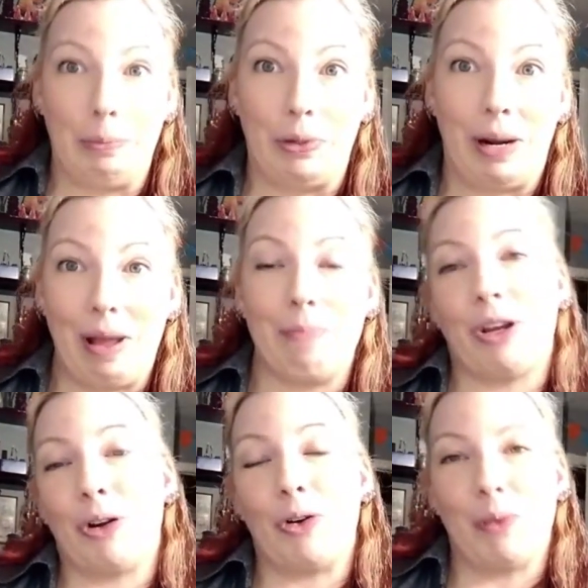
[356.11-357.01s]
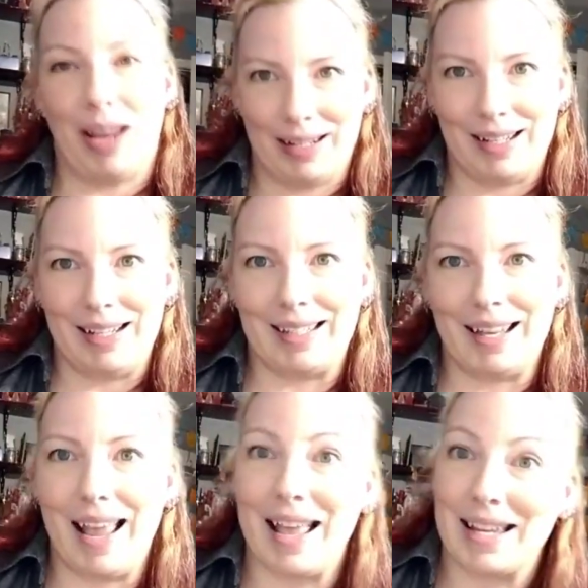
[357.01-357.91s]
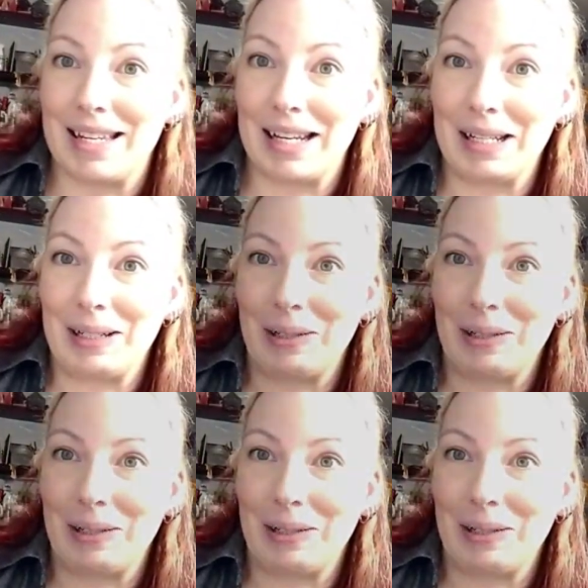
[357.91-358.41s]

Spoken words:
Put on my big girl panties and did it.